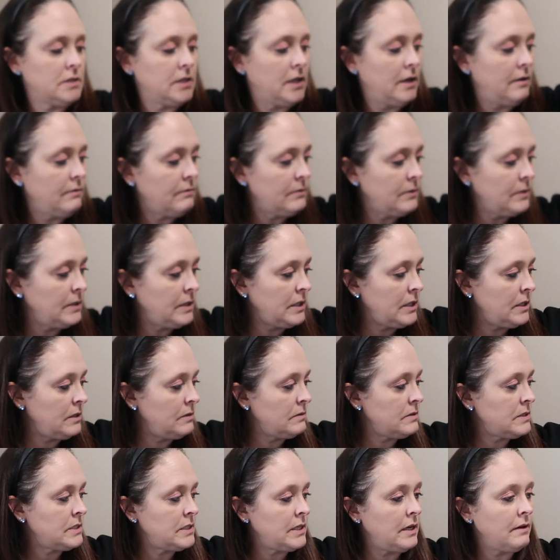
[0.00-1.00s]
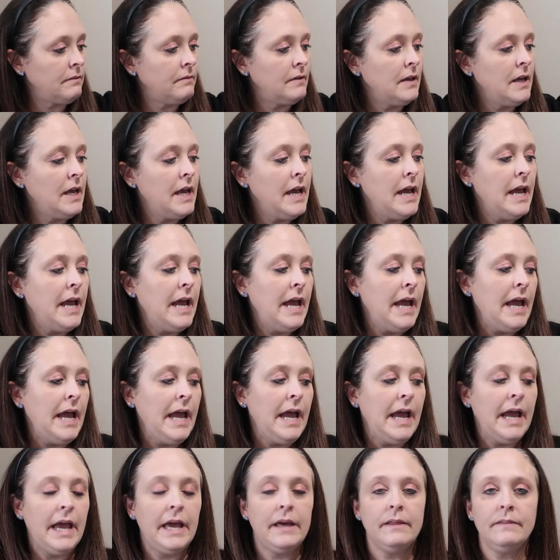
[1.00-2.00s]
They have really cute stuff.
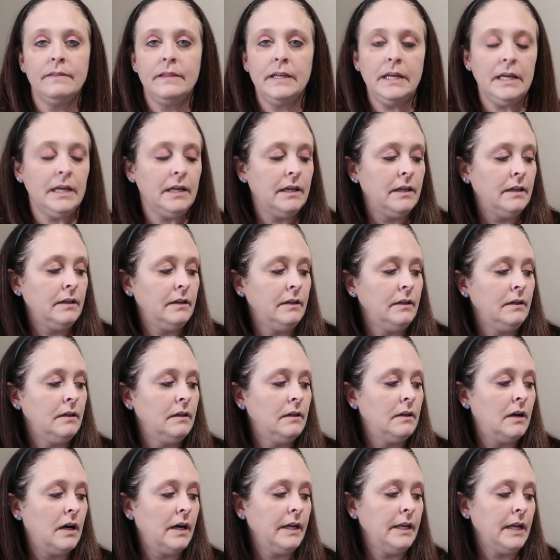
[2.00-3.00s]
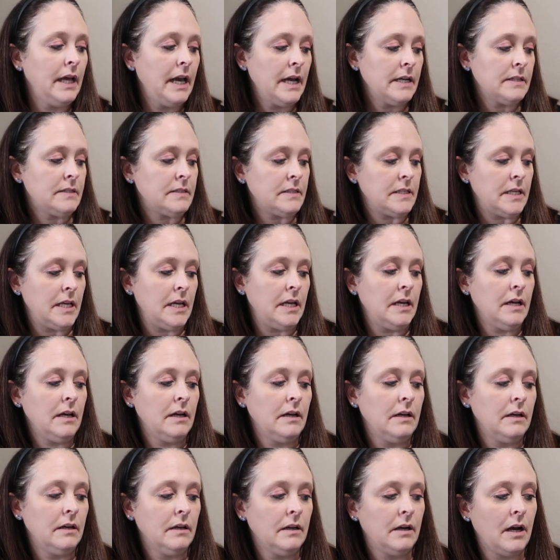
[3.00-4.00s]
And then on Etsy,
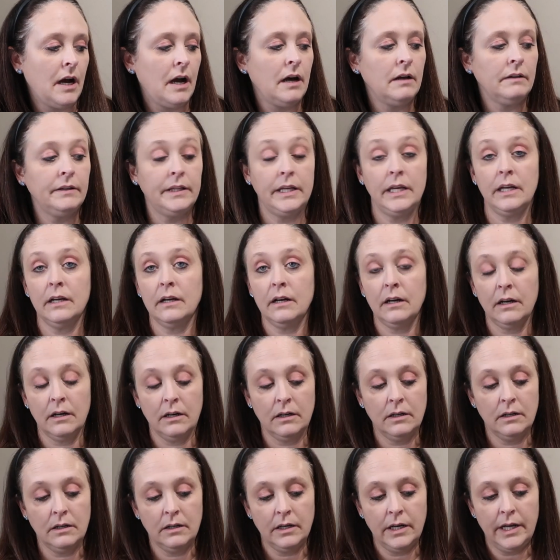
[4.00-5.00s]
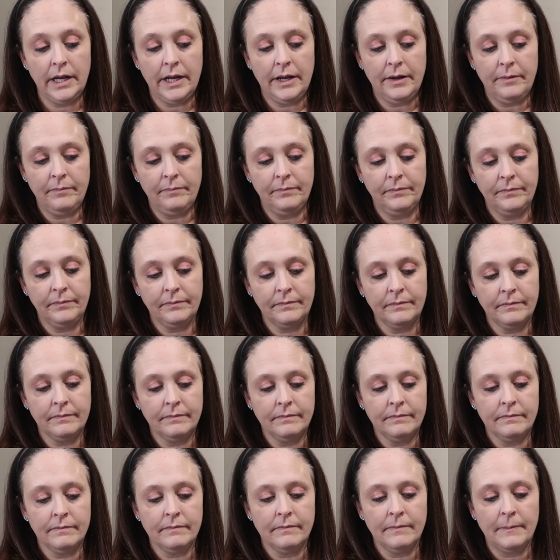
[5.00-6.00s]
I'll link her um,
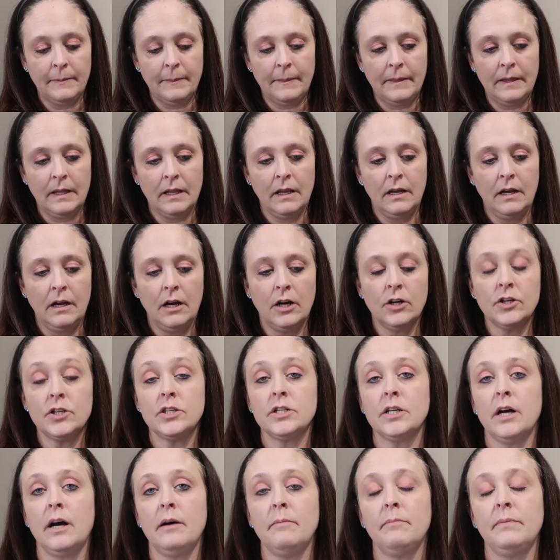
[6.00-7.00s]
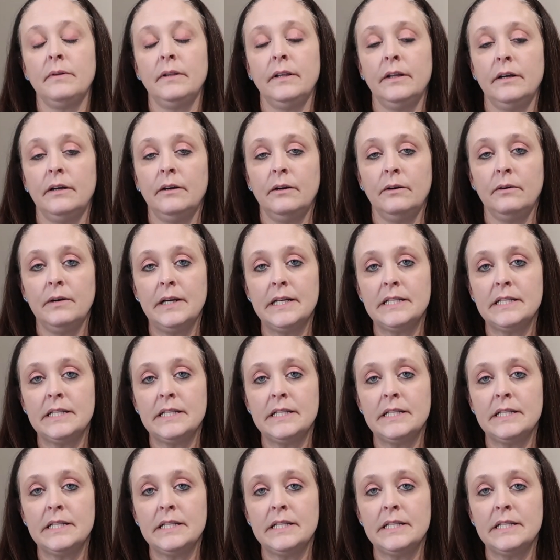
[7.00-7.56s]
her shop below.